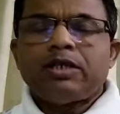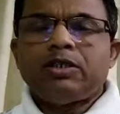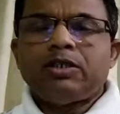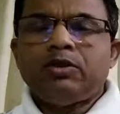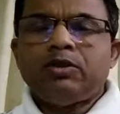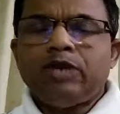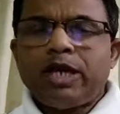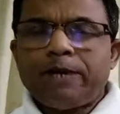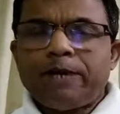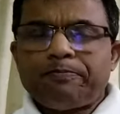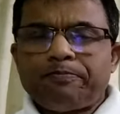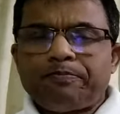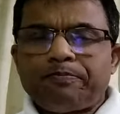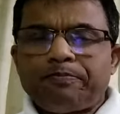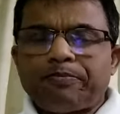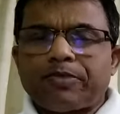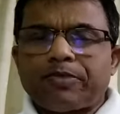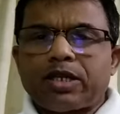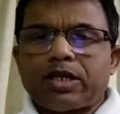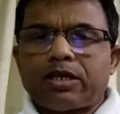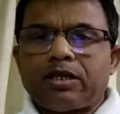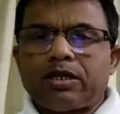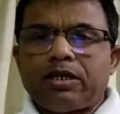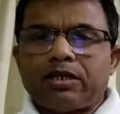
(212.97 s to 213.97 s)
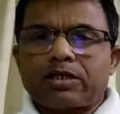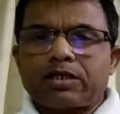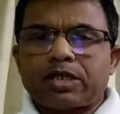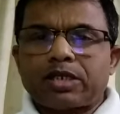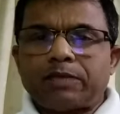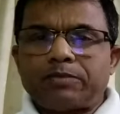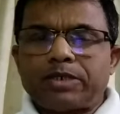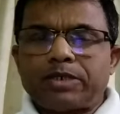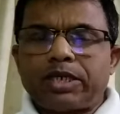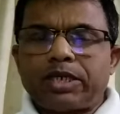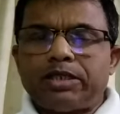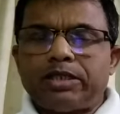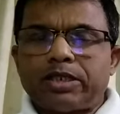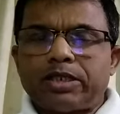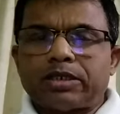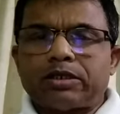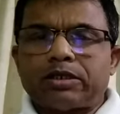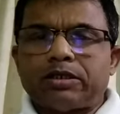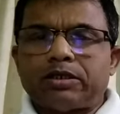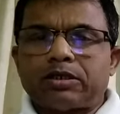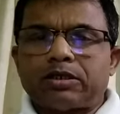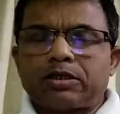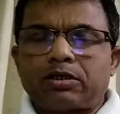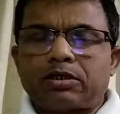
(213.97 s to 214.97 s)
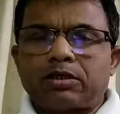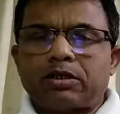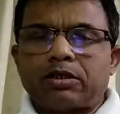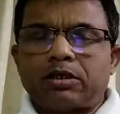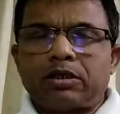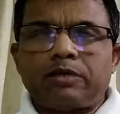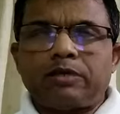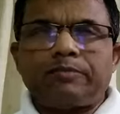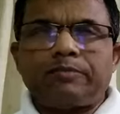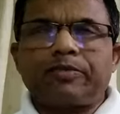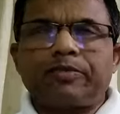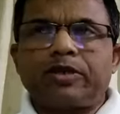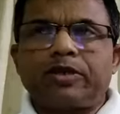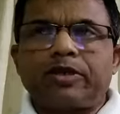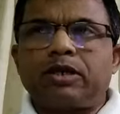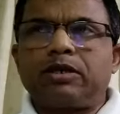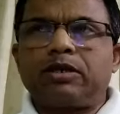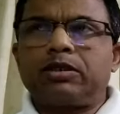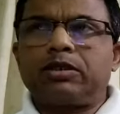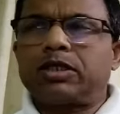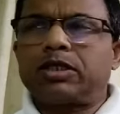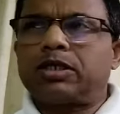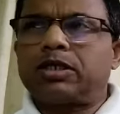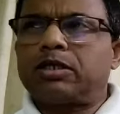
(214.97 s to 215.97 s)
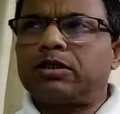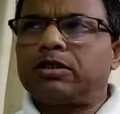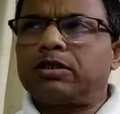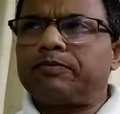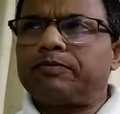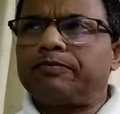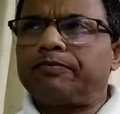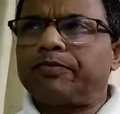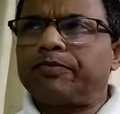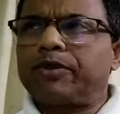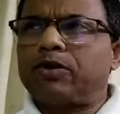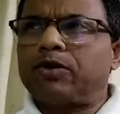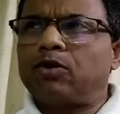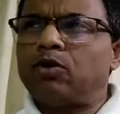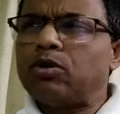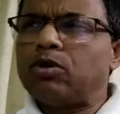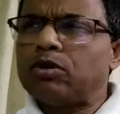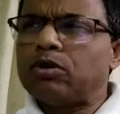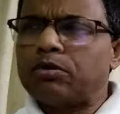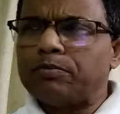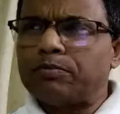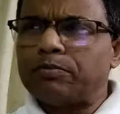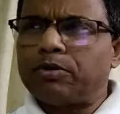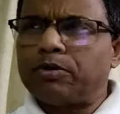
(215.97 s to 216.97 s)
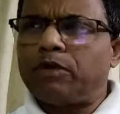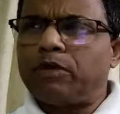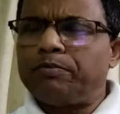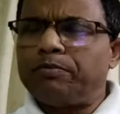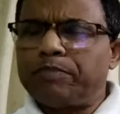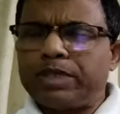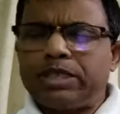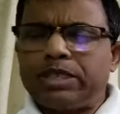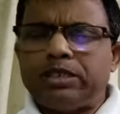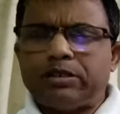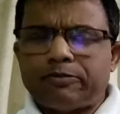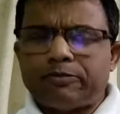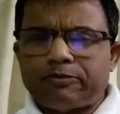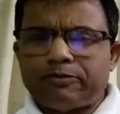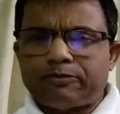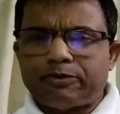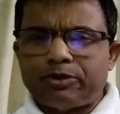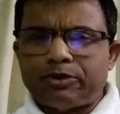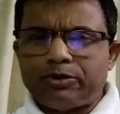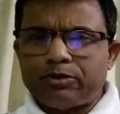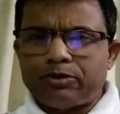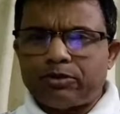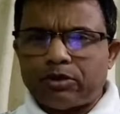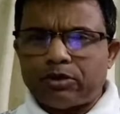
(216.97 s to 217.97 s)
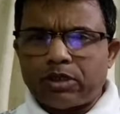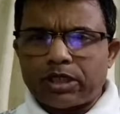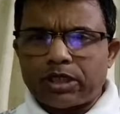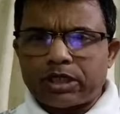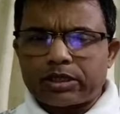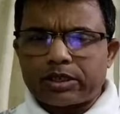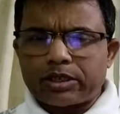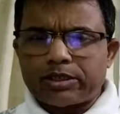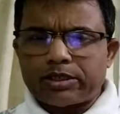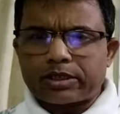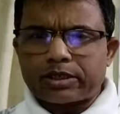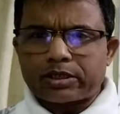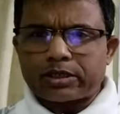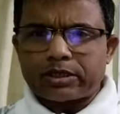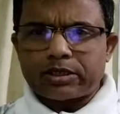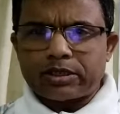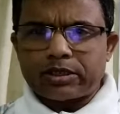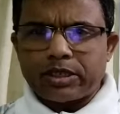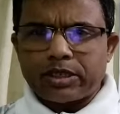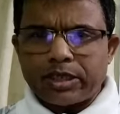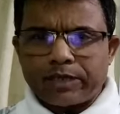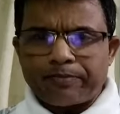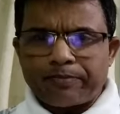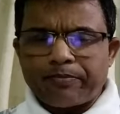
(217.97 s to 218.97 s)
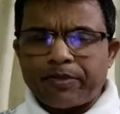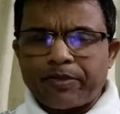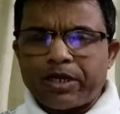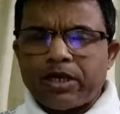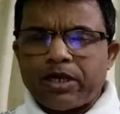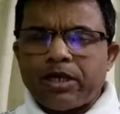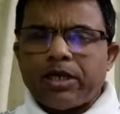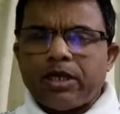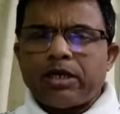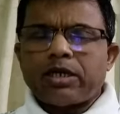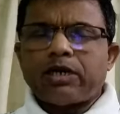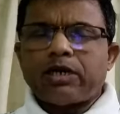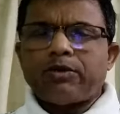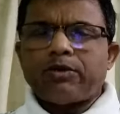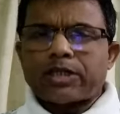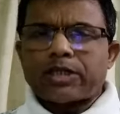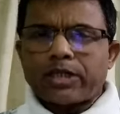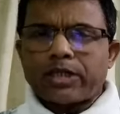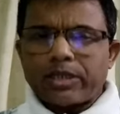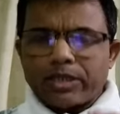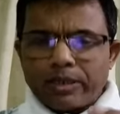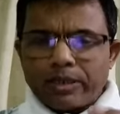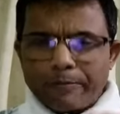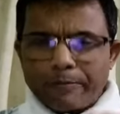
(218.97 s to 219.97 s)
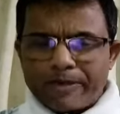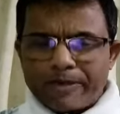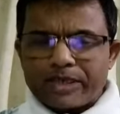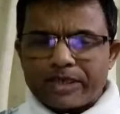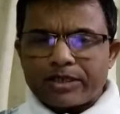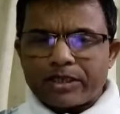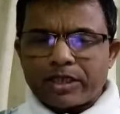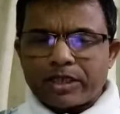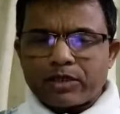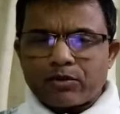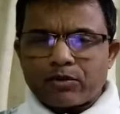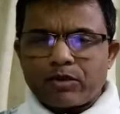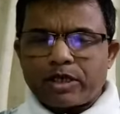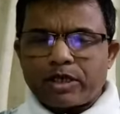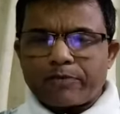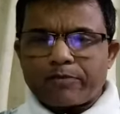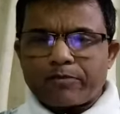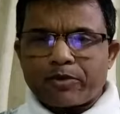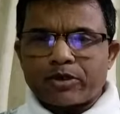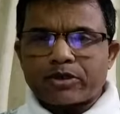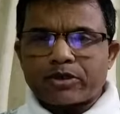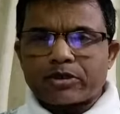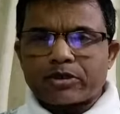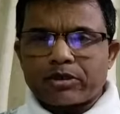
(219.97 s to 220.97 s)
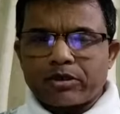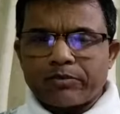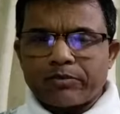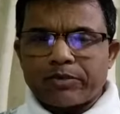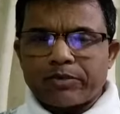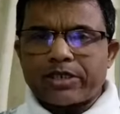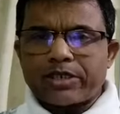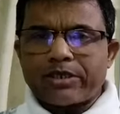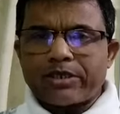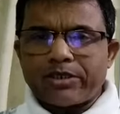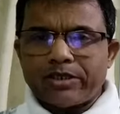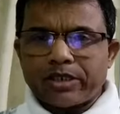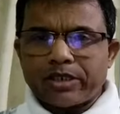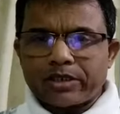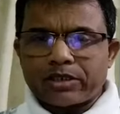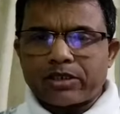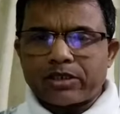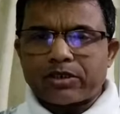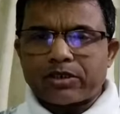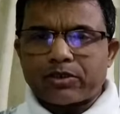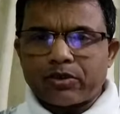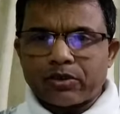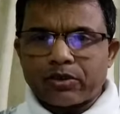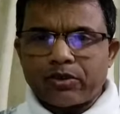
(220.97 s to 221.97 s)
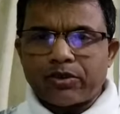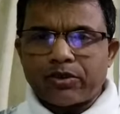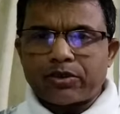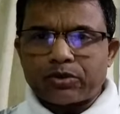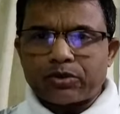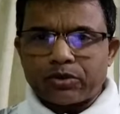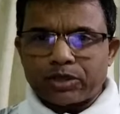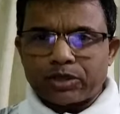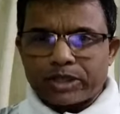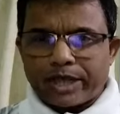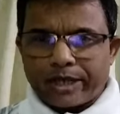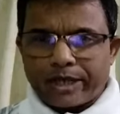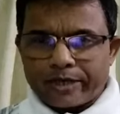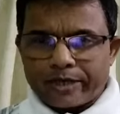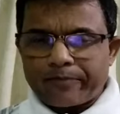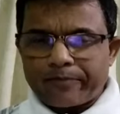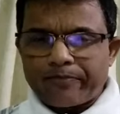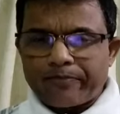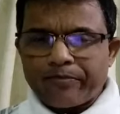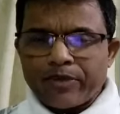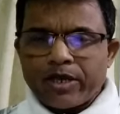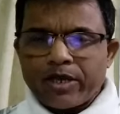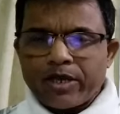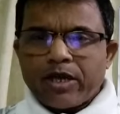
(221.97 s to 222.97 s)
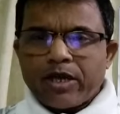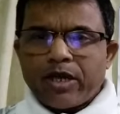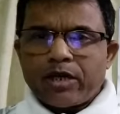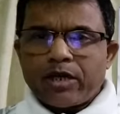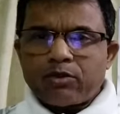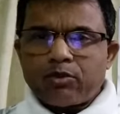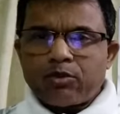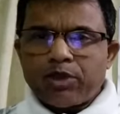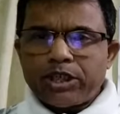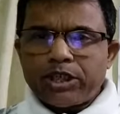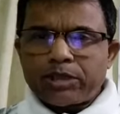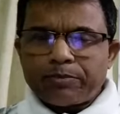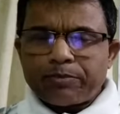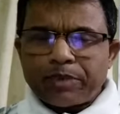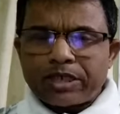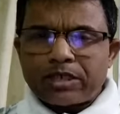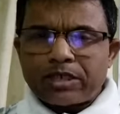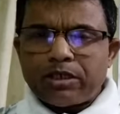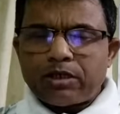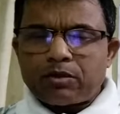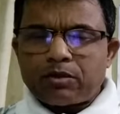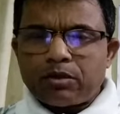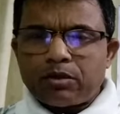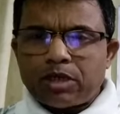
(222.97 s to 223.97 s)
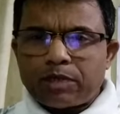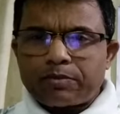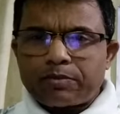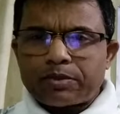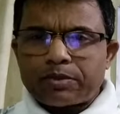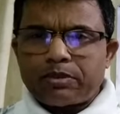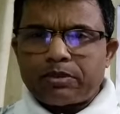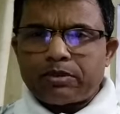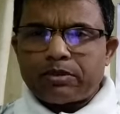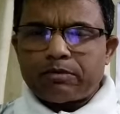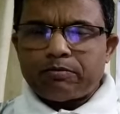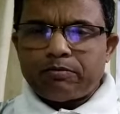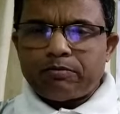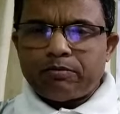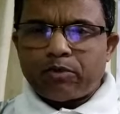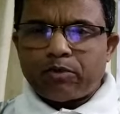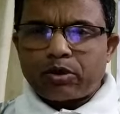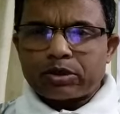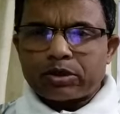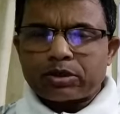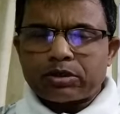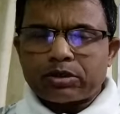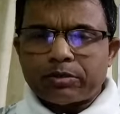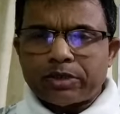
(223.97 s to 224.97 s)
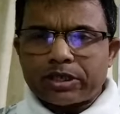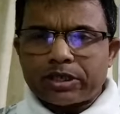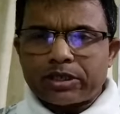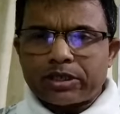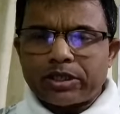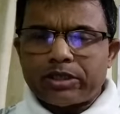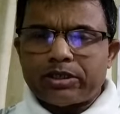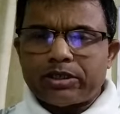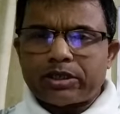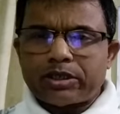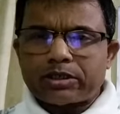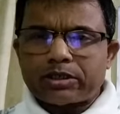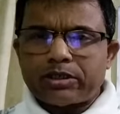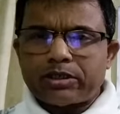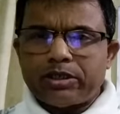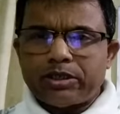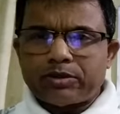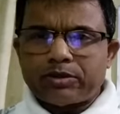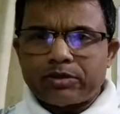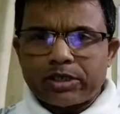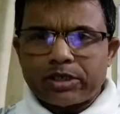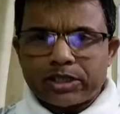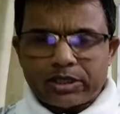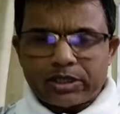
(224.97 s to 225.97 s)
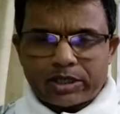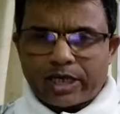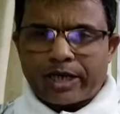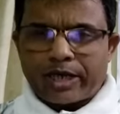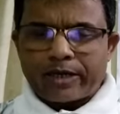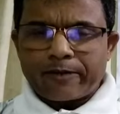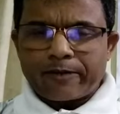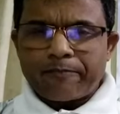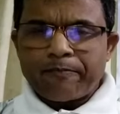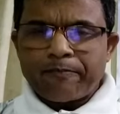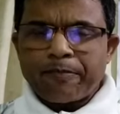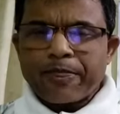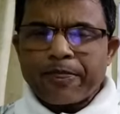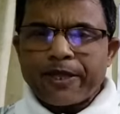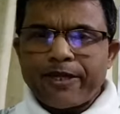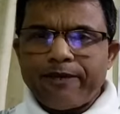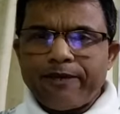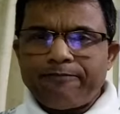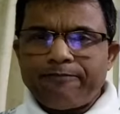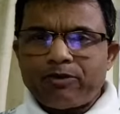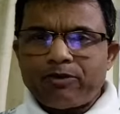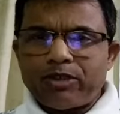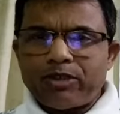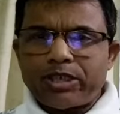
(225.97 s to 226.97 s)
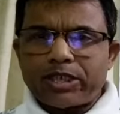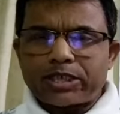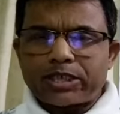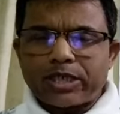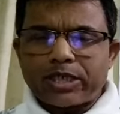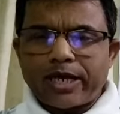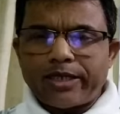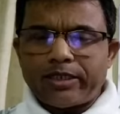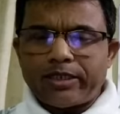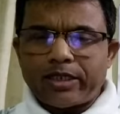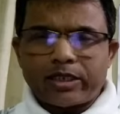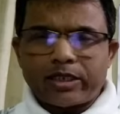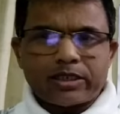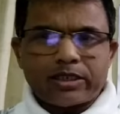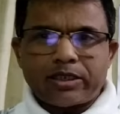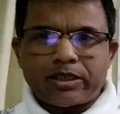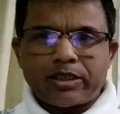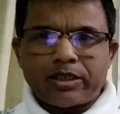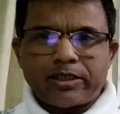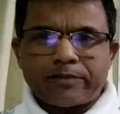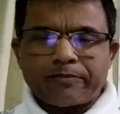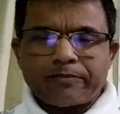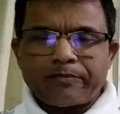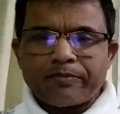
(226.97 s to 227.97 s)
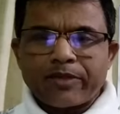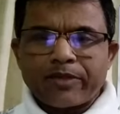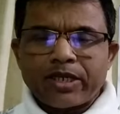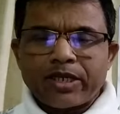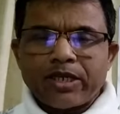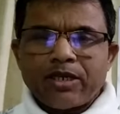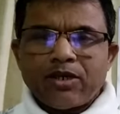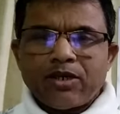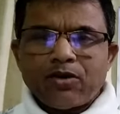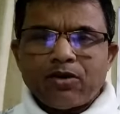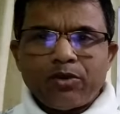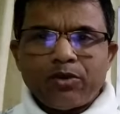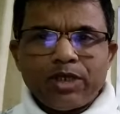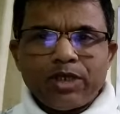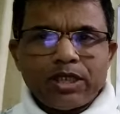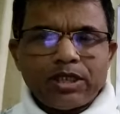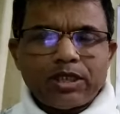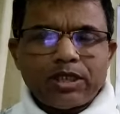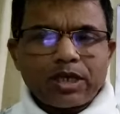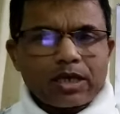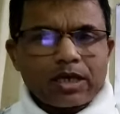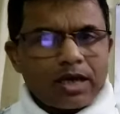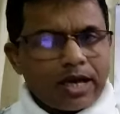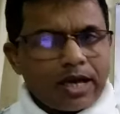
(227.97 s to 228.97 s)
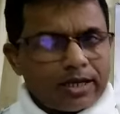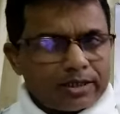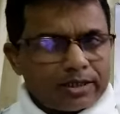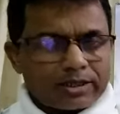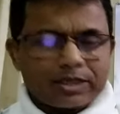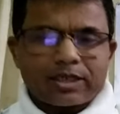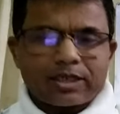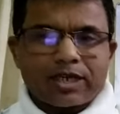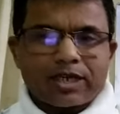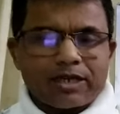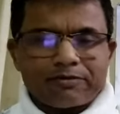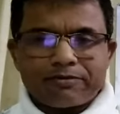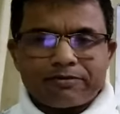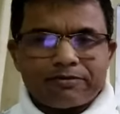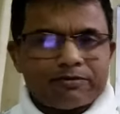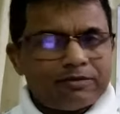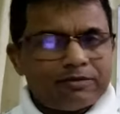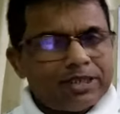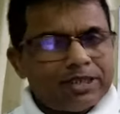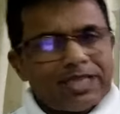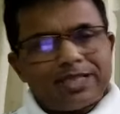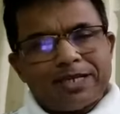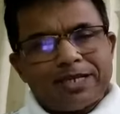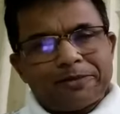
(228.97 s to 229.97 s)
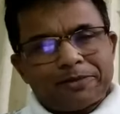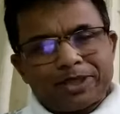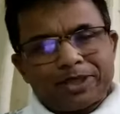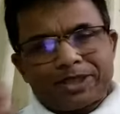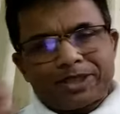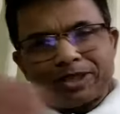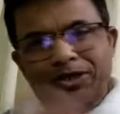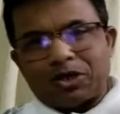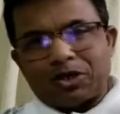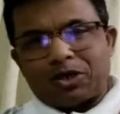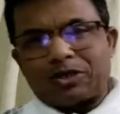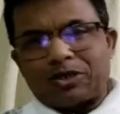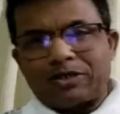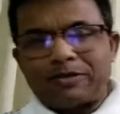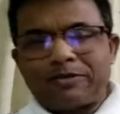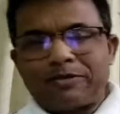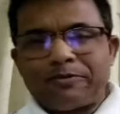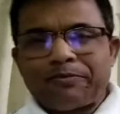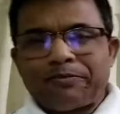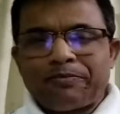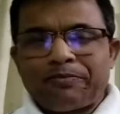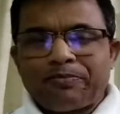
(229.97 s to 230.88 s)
You have some transactions um, or the whole company is before you, all the transactions there. Now a certain particular portion of the transactions you are going to check and which particular portion of the transaction you should check. If you decide that thing with the client staff, then everything gone.